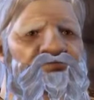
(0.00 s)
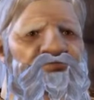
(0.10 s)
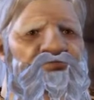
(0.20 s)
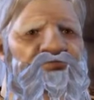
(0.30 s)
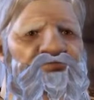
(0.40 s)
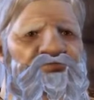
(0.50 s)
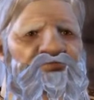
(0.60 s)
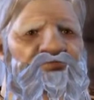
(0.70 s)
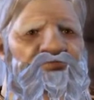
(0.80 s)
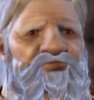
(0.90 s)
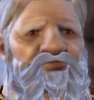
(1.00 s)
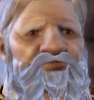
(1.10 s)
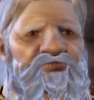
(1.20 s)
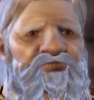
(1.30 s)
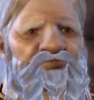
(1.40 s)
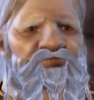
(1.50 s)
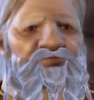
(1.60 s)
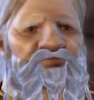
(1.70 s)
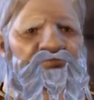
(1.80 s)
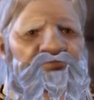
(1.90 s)

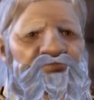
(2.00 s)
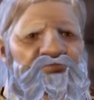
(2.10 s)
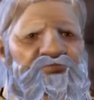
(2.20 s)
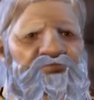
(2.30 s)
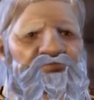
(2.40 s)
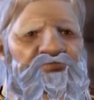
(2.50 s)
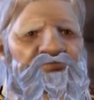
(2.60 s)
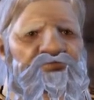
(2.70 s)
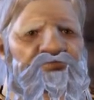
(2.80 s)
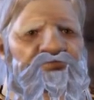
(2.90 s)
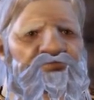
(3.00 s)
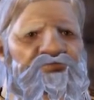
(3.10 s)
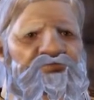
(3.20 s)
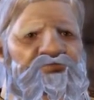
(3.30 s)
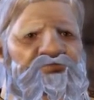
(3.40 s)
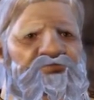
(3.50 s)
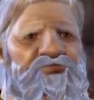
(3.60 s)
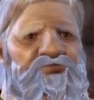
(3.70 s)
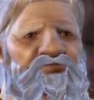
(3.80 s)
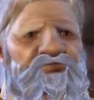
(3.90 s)

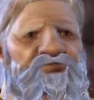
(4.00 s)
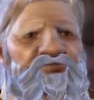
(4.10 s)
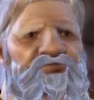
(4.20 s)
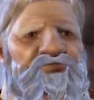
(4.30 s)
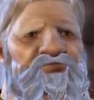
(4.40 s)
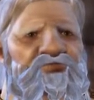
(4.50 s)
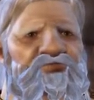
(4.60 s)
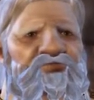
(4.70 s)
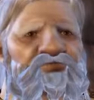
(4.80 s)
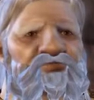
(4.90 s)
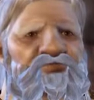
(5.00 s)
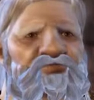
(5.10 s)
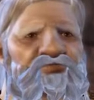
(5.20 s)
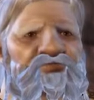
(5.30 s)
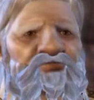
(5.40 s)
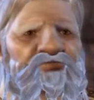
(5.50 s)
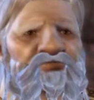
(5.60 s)
Nobody speaks.